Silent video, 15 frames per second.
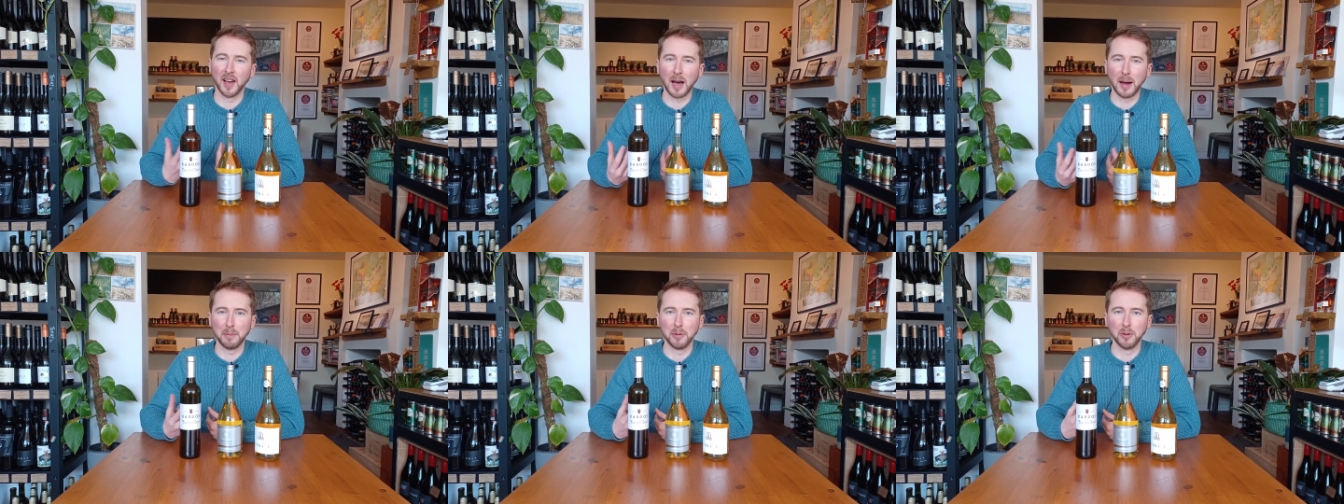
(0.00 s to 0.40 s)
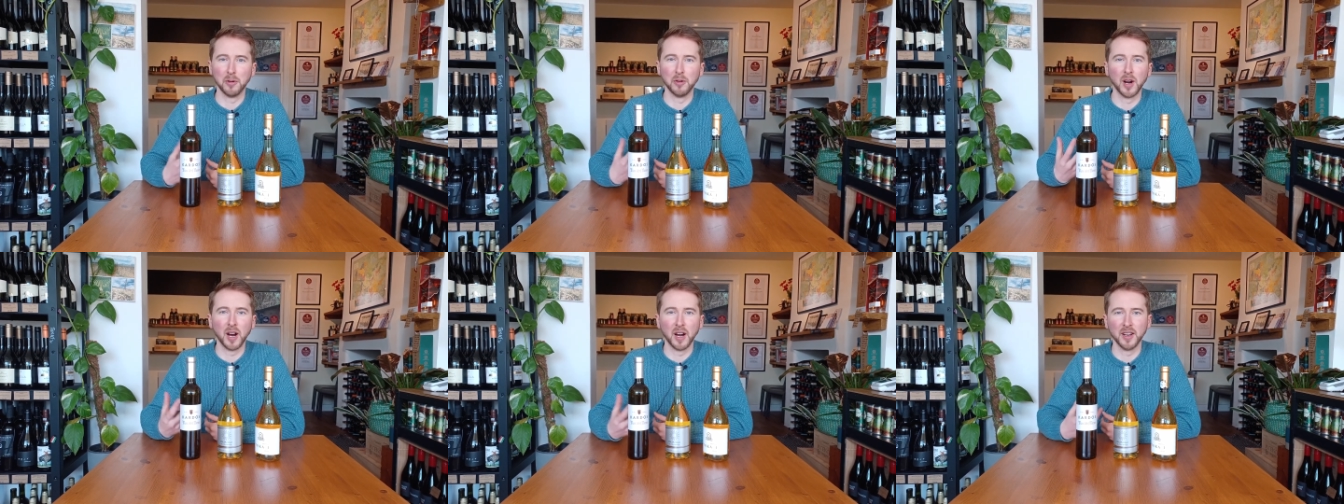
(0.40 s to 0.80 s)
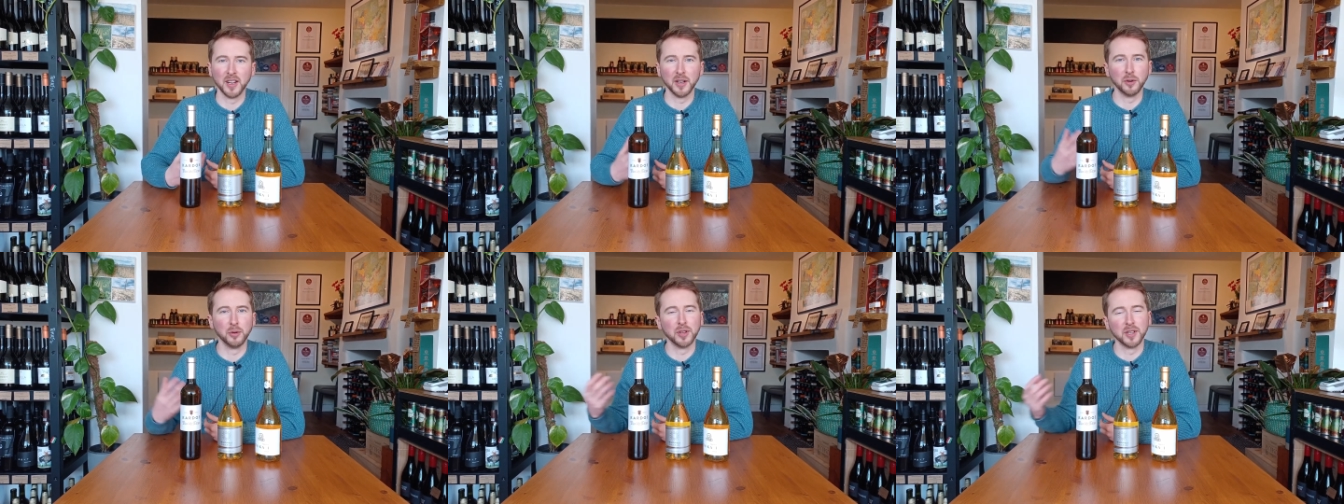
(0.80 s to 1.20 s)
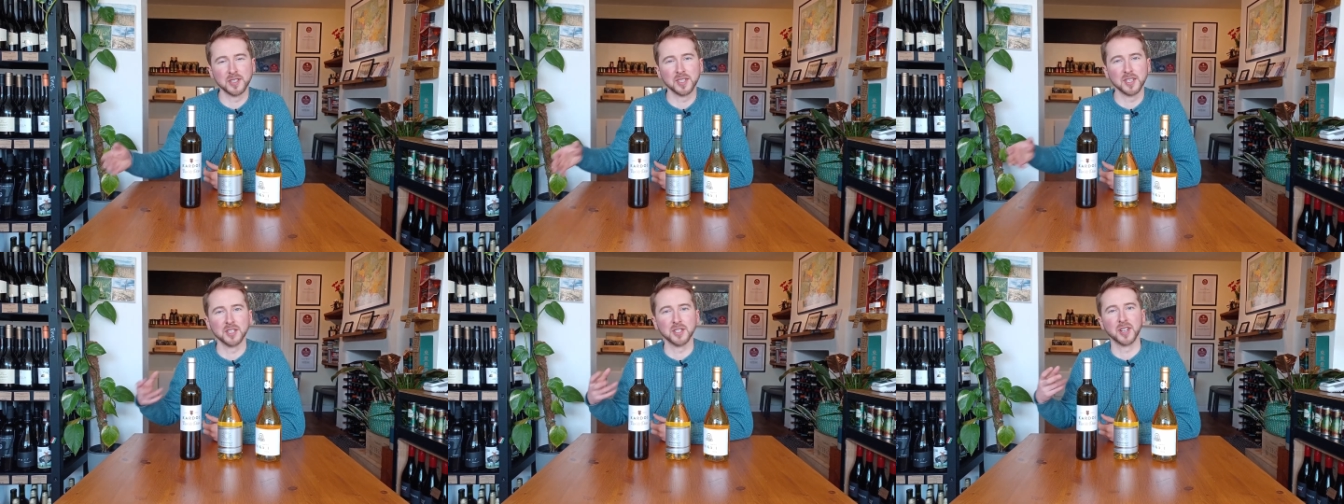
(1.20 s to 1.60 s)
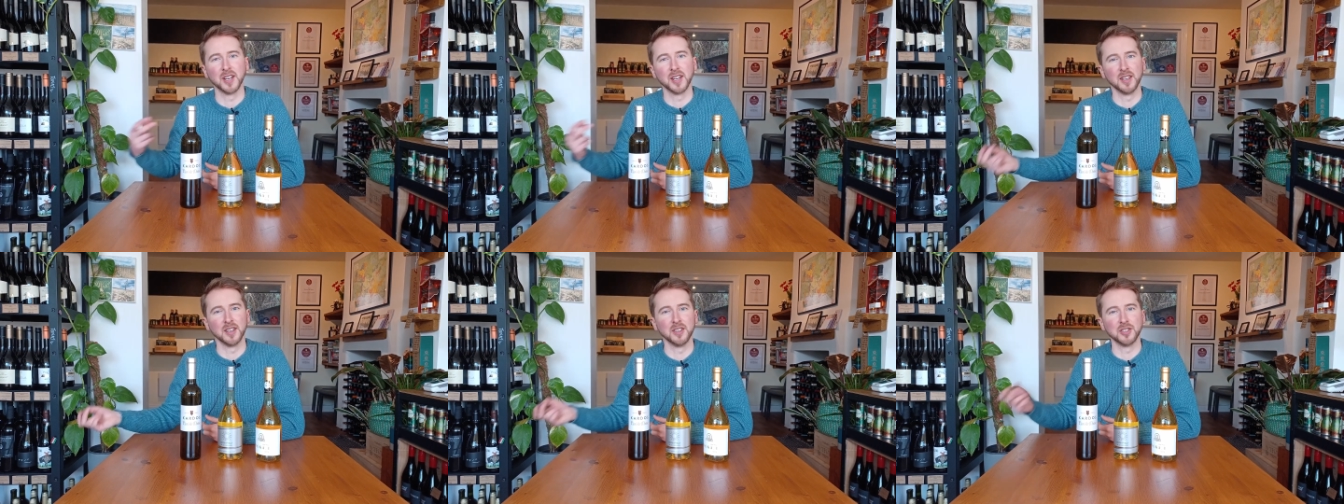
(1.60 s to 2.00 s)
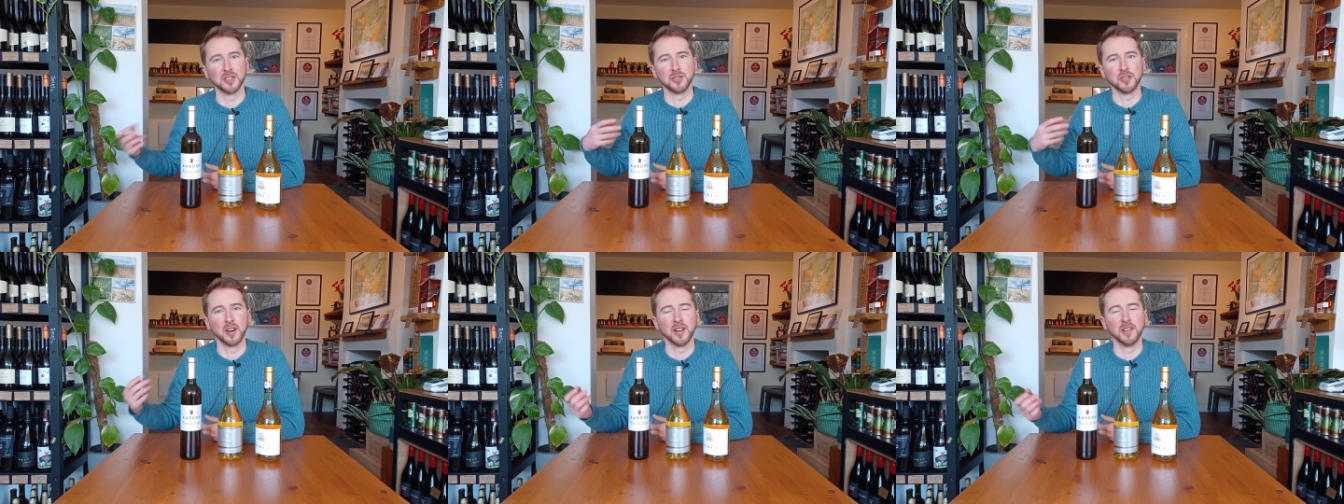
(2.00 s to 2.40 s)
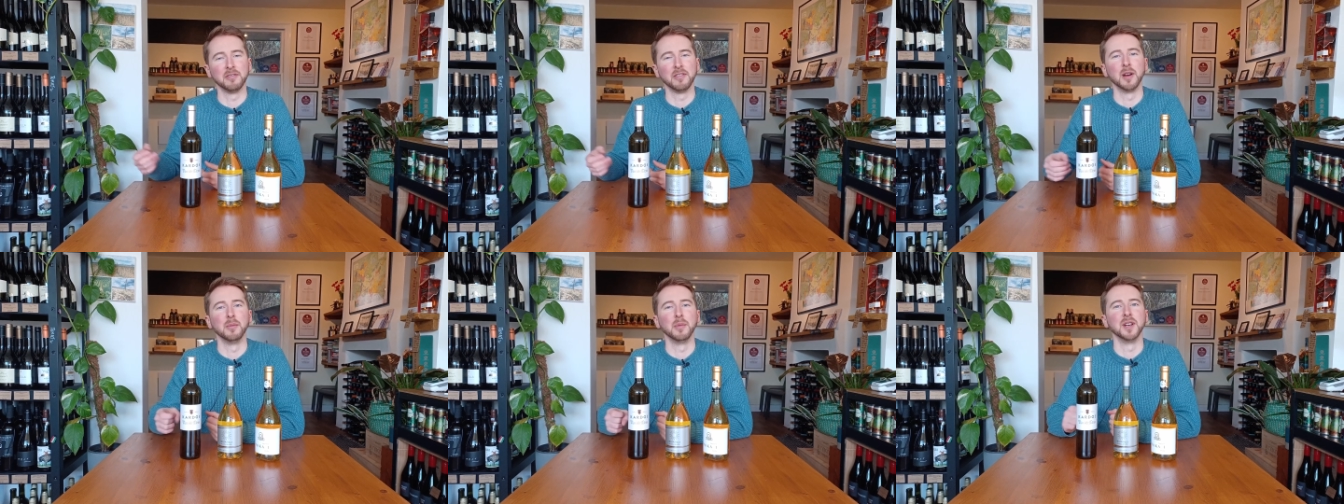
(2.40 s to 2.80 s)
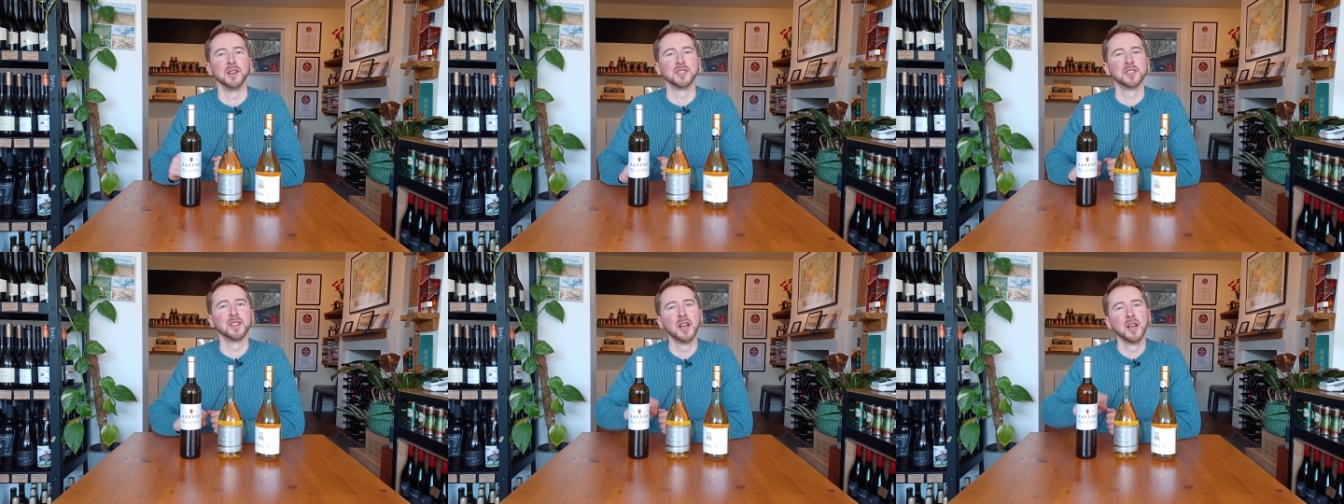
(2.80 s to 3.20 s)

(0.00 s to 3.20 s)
apple, honey, all those things you're getting in those dry ferments,